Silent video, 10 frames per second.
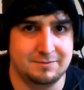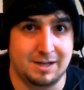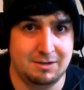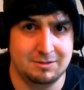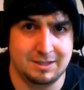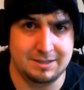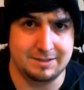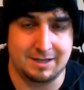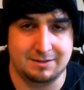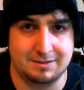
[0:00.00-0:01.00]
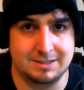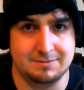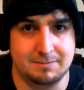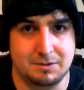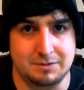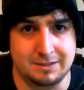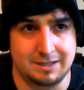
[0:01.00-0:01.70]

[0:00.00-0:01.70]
I rely on that against my opponent,